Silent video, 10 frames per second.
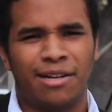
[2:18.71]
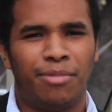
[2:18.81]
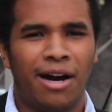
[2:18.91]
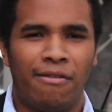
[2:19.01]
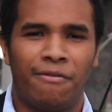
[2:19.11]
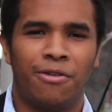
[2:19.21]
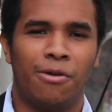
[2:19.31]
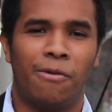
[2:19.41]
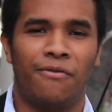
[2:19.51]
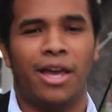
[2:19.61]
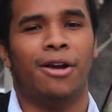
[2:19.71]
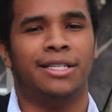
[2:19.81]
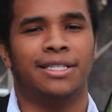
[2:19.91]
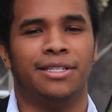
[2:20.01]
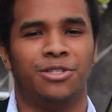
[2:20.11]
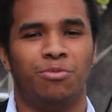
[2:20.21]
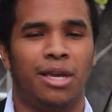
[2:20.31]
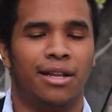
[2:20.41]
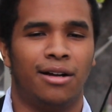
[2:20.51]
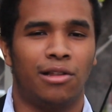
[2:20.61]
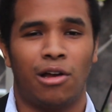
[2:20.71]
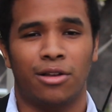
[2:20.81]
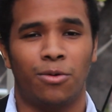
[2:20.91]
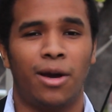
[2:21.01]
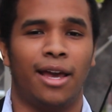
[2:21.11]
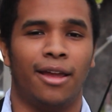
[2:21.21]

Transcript: above a few Pharisees you meet along the way.